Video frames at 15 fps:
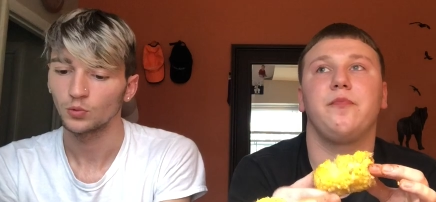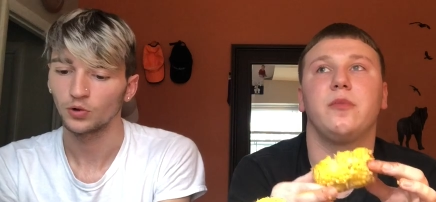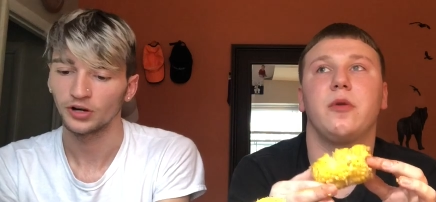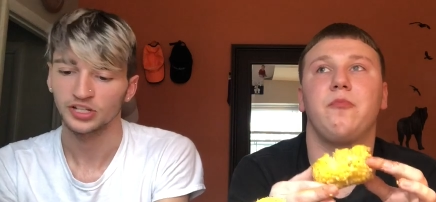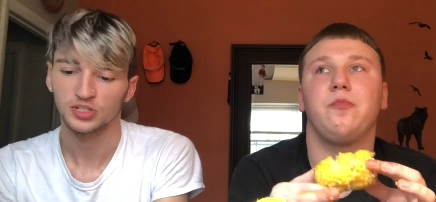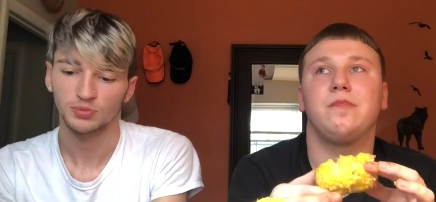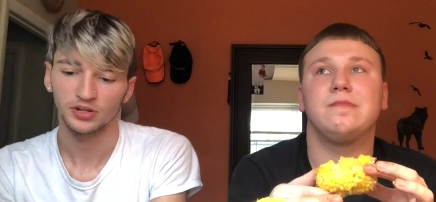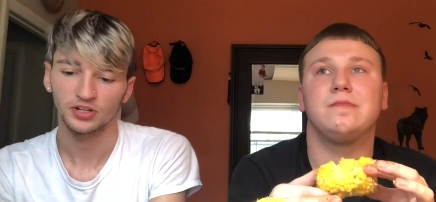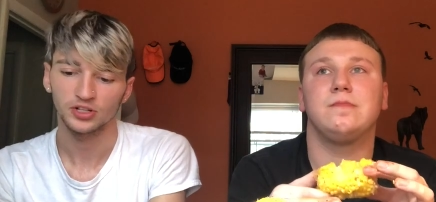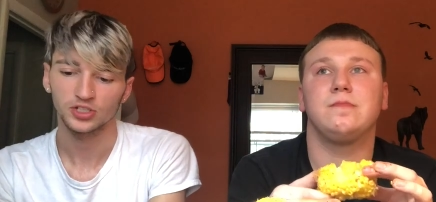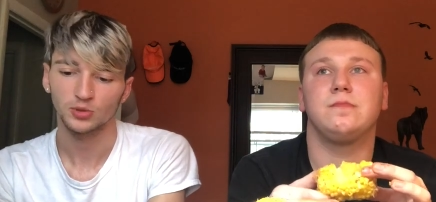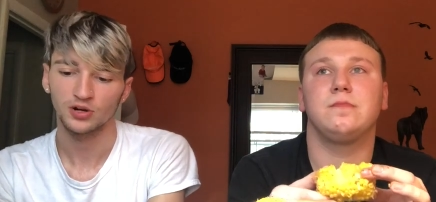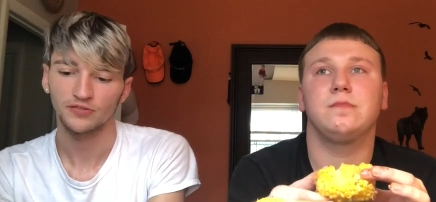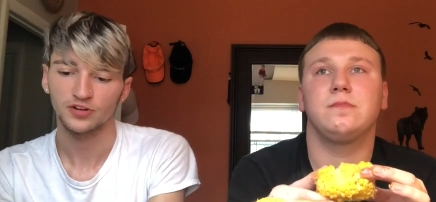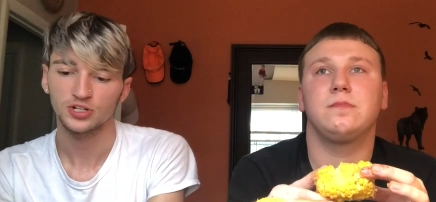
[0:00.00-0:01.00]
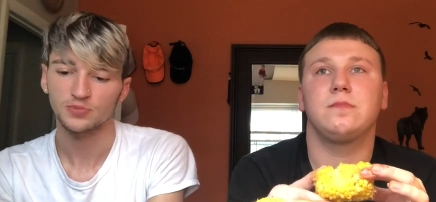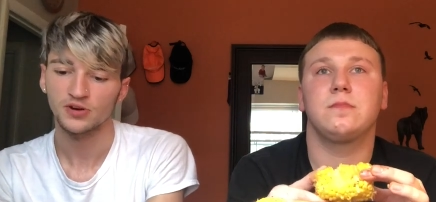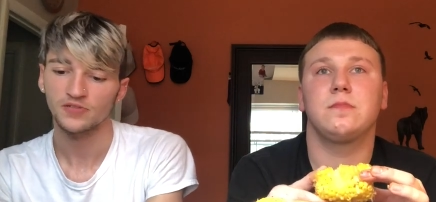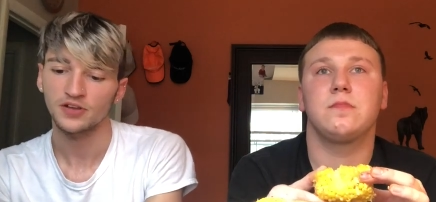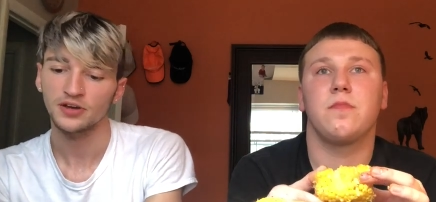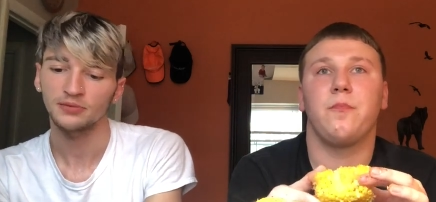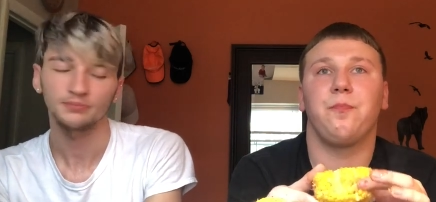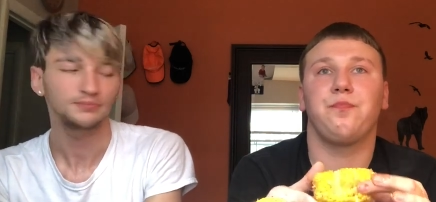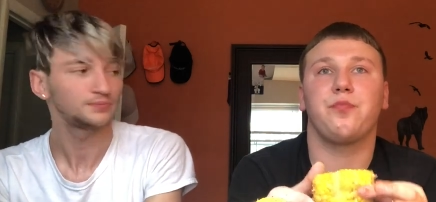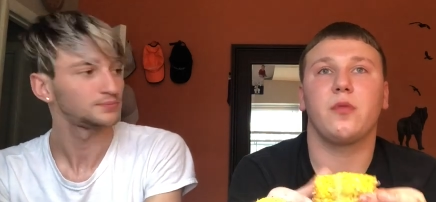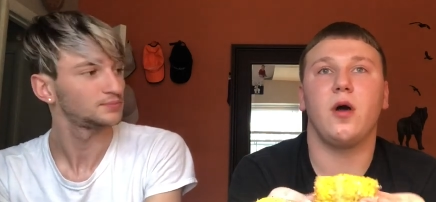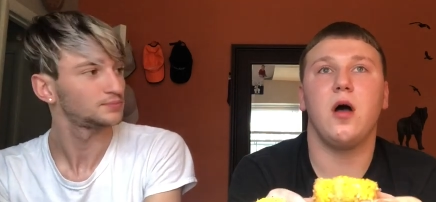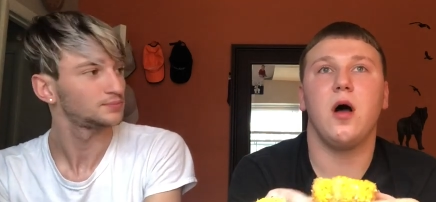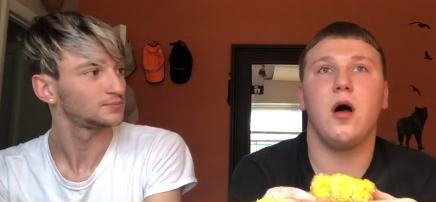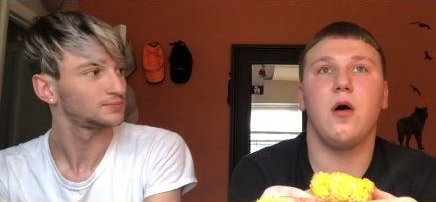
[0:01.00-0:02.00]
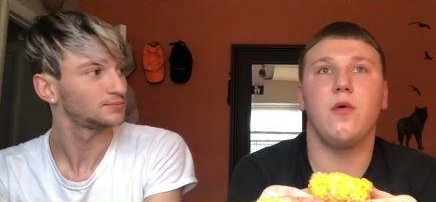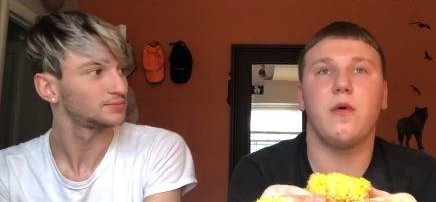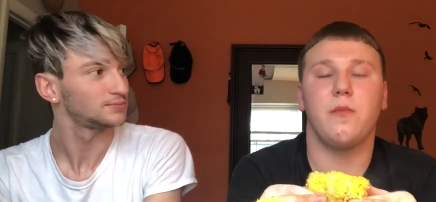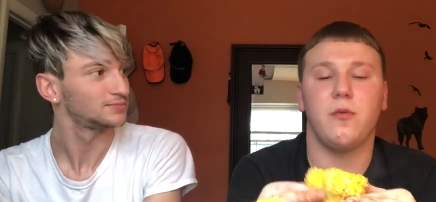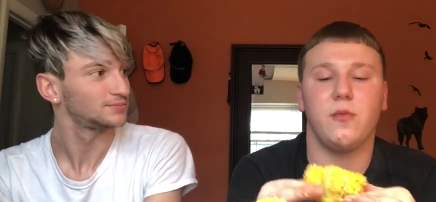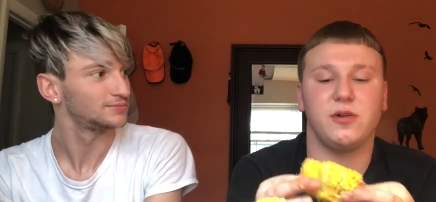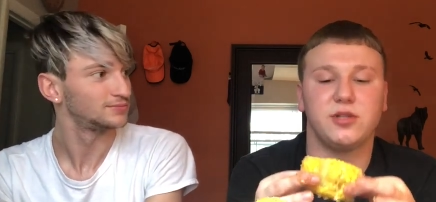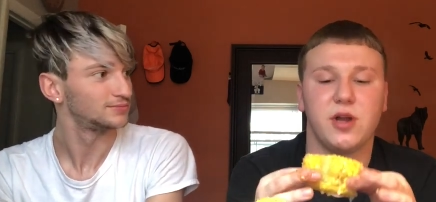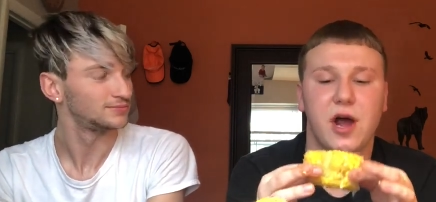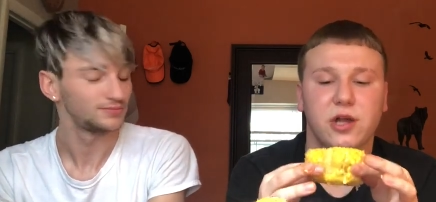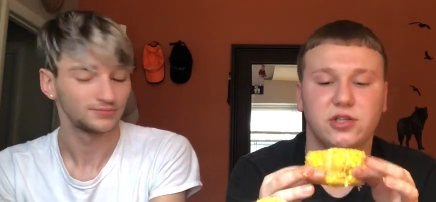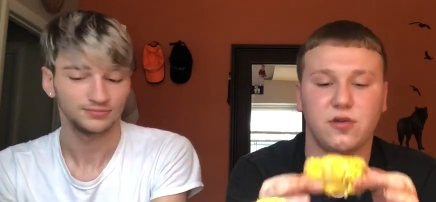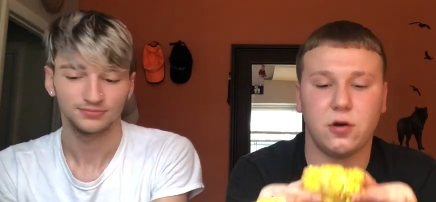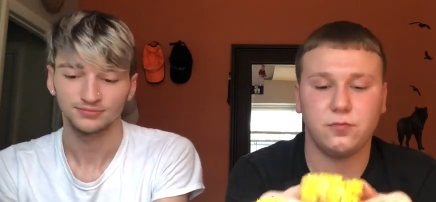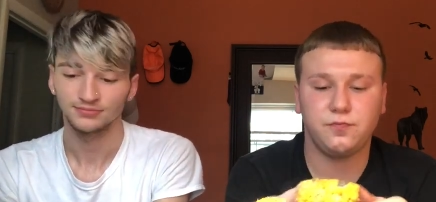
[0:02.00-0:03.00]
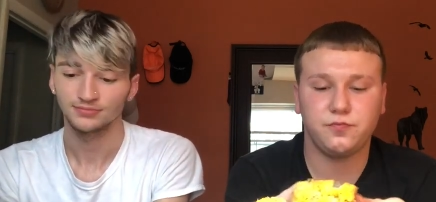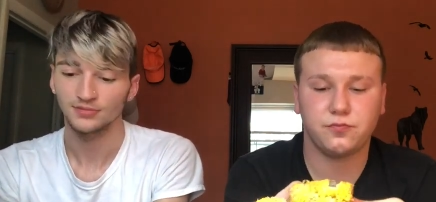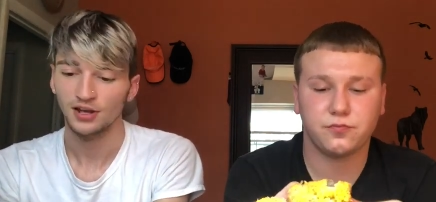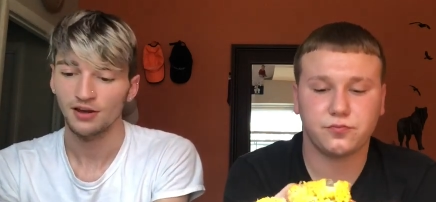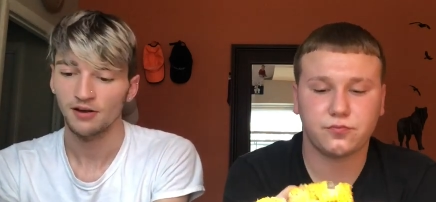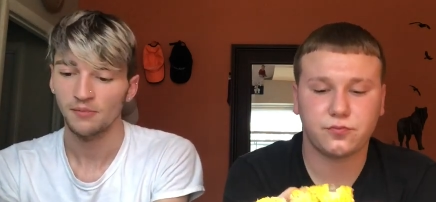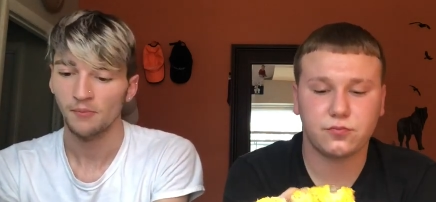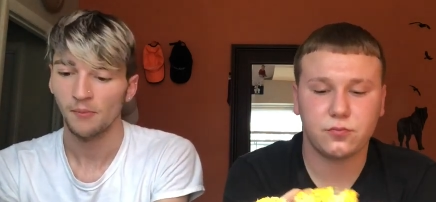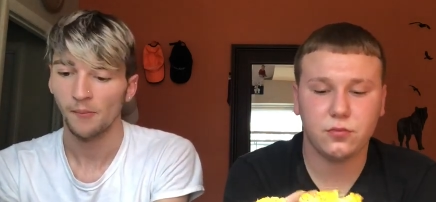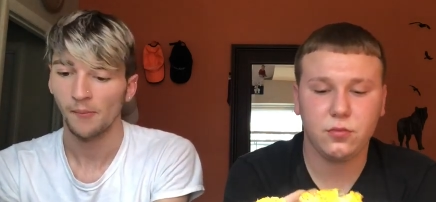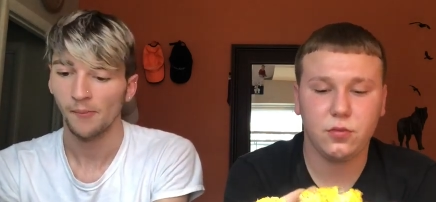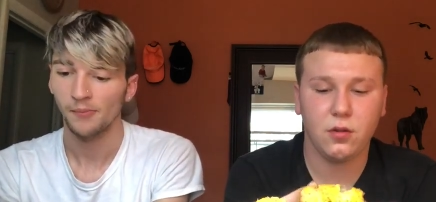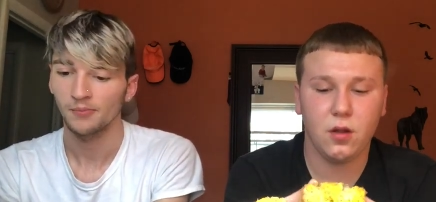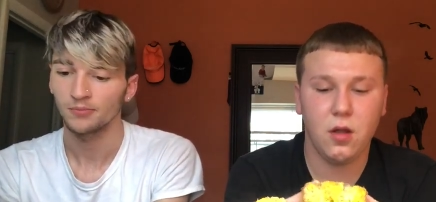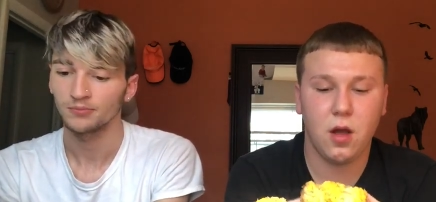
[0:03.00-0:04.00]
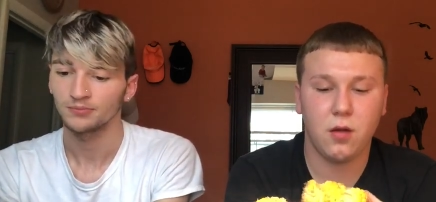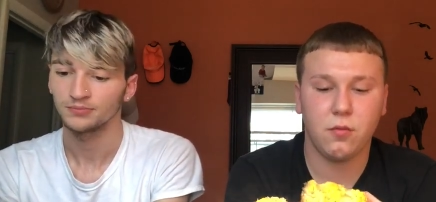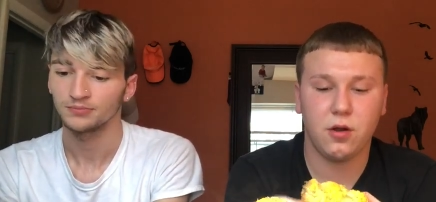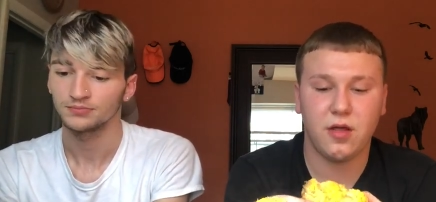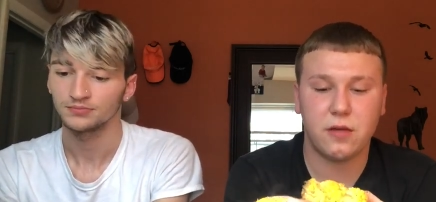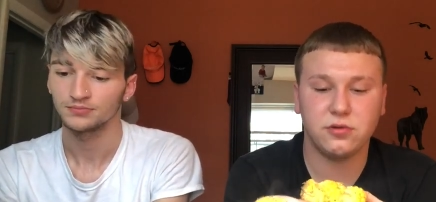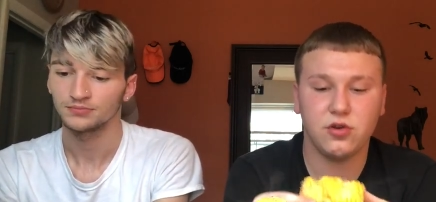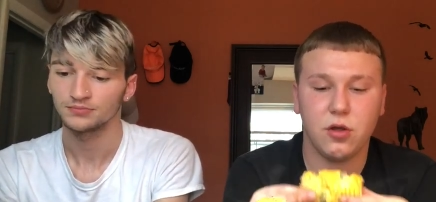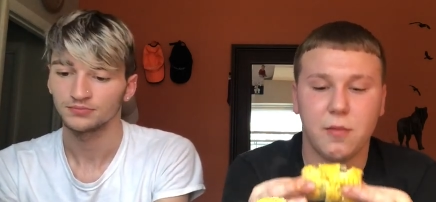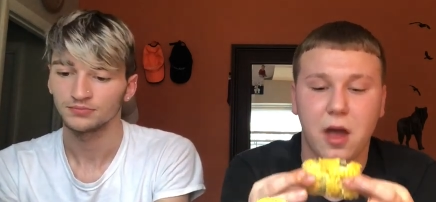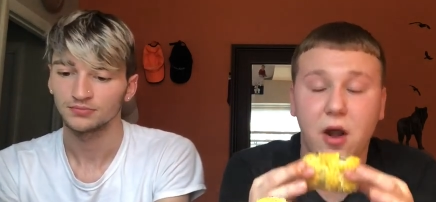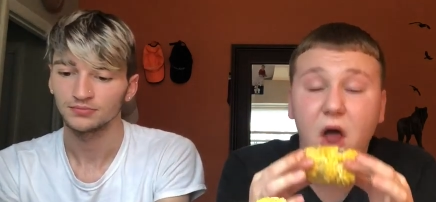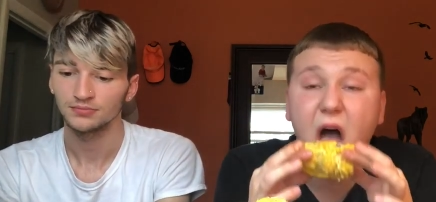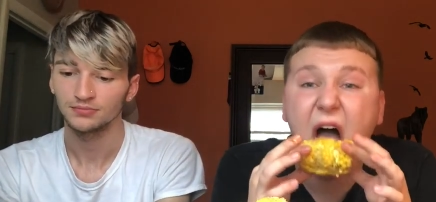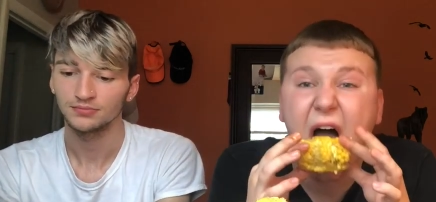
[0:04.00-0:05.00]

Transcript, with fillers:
Speaker 1: You want to explain your 21st birthday?
Speaker 2: Oh, when we went to Nashville? Yeah. Well, well, that was really bad.